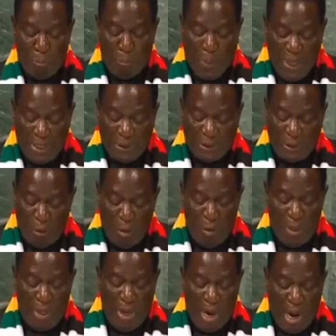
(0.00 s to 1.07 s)
based
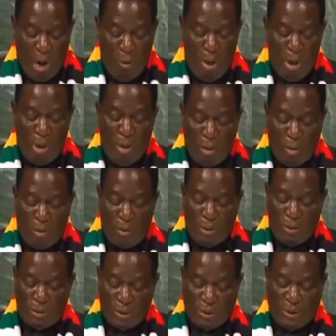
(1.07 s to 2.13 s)
on our local
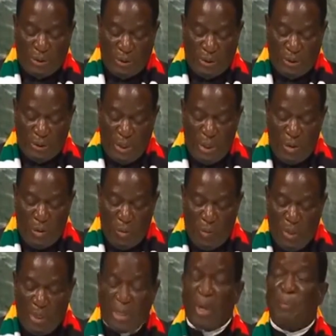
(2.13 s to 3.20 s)
resources and the
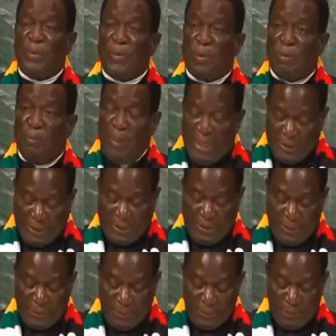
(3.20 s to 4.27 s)
human capital
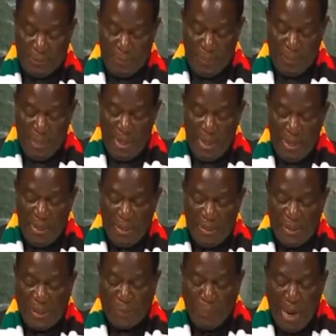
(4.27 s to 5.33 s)
base.
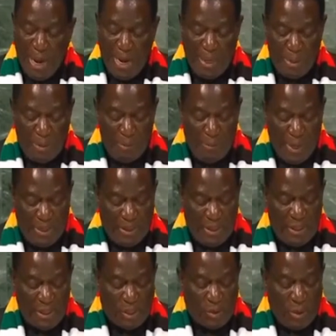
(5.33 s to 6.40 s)
Inspired by
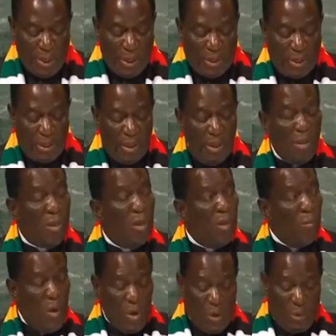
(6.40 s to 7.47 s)
the historic
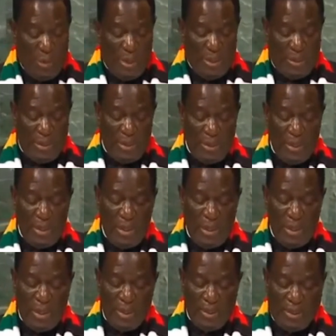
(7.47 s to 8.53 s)
monument,
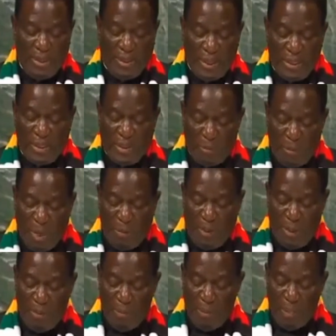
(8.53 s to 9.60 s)
the Great
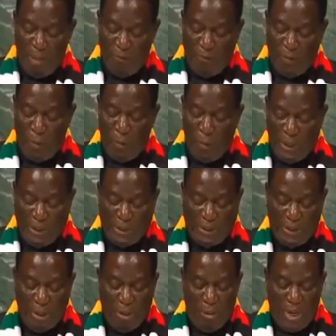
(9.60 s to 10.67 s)
Zimbabwe, from
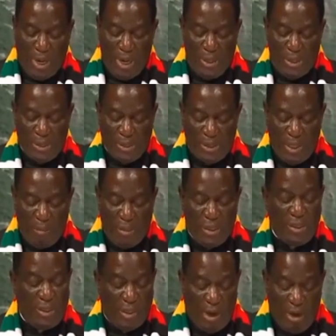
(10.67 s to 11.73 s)
which our country's name
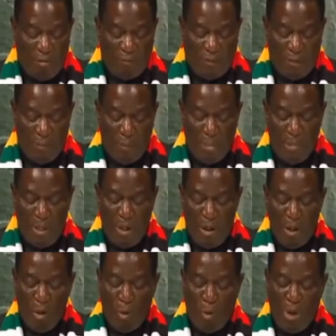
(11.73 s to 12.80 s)
is derived,
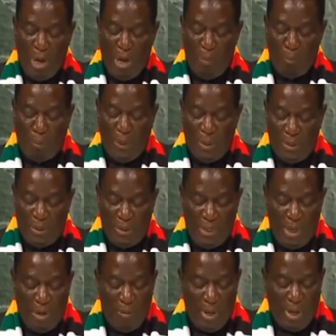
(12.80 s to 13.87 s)
we are
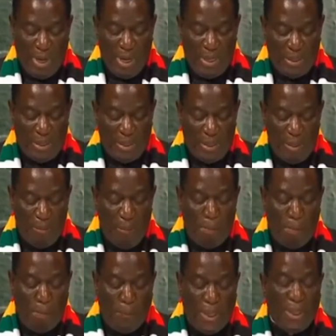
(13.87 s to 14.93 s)
building our country
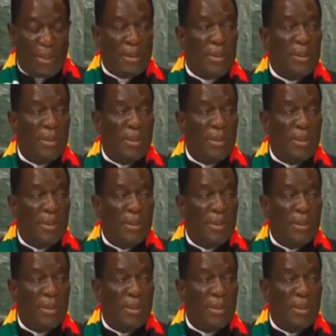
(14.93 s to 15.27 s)
brick